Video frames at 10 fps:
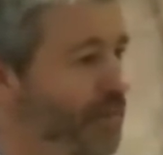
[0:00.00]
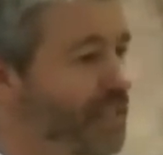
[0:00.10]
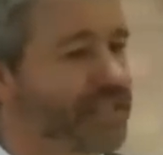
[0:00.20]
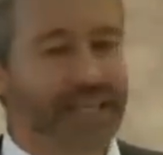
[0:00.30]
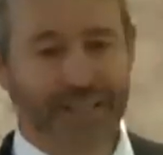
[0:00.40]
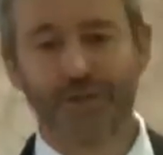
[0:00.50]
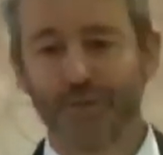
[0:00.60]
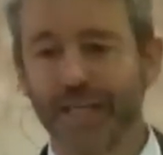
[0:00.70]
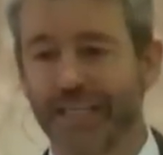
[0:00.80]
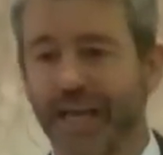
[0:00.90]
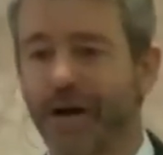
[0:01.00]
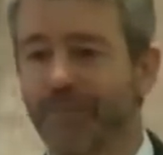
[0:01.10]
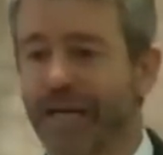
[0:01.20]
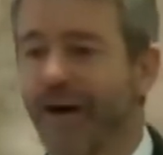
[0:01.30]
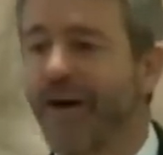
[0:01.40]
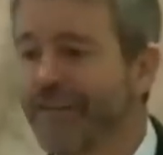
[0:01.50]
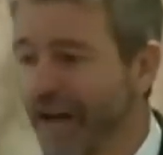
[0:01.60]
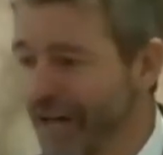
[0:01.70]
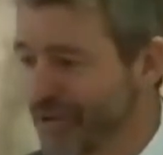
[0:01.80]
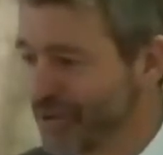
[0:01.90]
But he's saying, you went now beyond
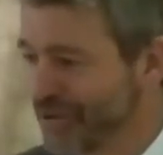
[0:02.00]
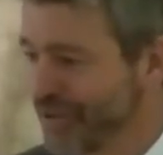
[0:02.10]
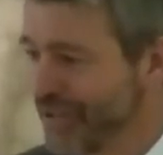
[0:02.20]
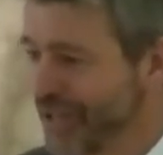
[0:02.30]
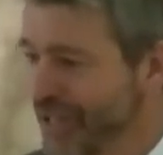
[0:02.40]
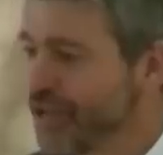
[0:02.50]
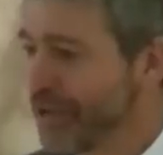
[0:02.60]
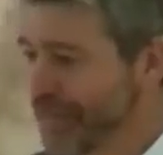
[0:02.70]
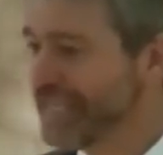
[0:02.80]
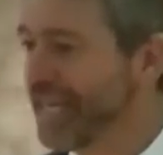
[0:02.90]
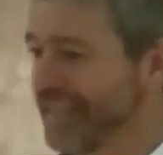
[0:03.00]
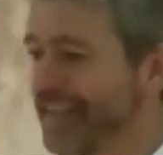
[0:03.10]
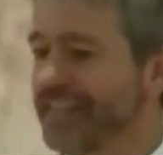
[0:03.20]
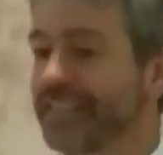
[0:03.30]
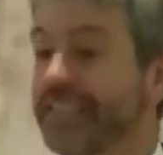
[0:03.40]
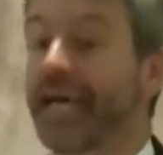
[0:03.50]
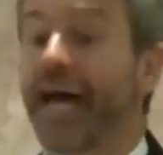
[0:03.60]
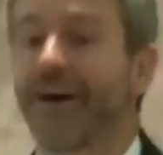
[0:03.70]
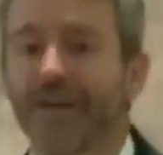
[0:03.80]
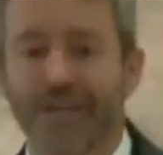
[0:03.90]
us. You imitated us, and
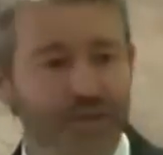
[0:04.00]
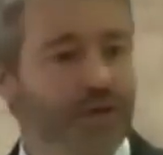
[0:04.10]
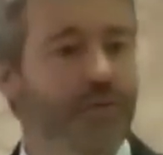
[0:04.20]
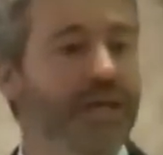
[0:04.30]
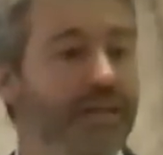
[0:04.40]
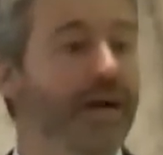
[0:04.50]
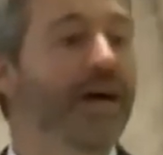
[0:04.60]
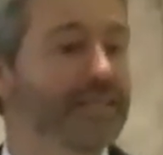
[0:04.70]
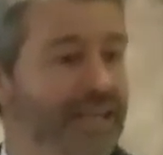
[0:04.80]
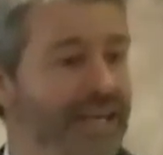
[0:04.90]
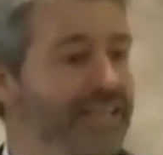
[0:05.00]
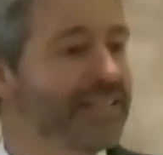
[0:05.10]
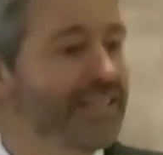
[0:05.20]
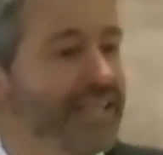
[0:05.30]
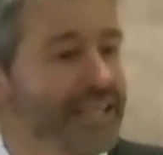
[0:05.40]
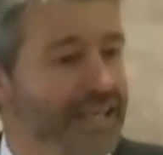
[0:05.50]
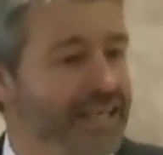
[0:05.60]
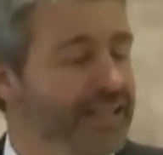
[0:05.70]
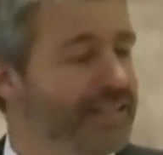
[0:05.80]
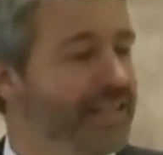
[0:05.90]
now you're with us in
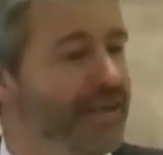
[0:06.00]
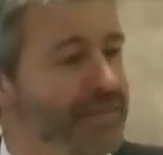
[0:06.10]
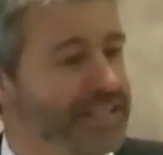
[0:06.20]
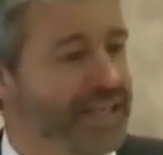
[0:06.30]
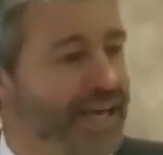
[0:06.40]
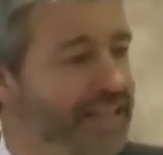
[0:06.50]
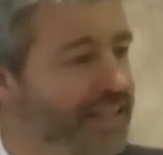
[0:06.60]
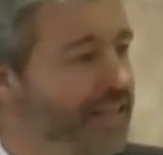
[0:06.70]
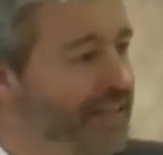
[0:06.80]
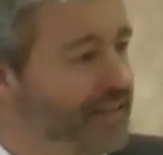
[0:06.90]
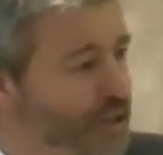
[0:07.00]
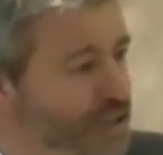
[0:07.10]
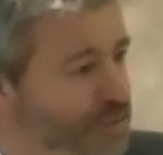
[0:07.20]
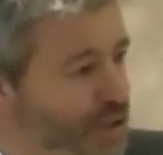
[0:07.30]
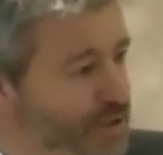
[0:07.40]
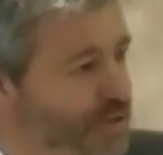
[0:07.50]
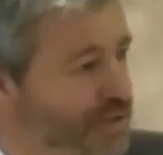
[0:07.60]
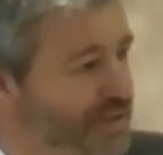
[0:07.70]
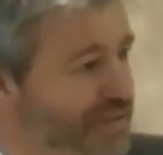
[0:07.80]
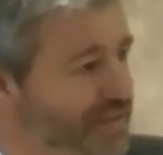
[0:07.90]
seeking to imitate
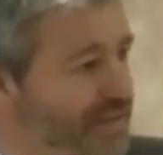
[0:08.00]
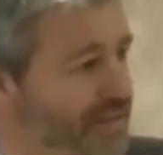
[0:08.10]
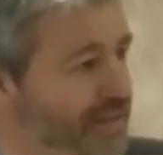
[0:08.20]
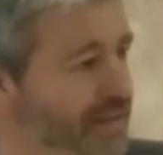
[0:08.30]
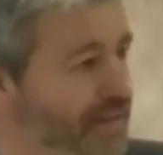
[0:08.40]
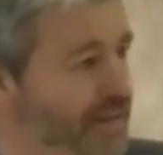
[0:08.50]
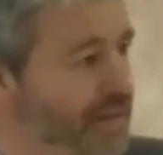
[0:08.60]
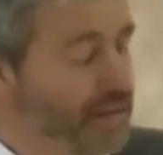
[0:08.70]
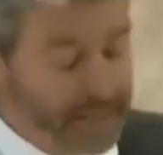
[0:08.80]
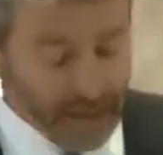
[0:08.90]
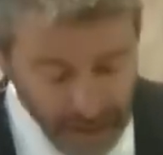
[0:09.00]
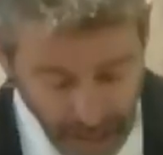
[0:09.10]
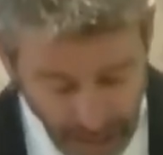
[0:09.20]
Jesus. Now,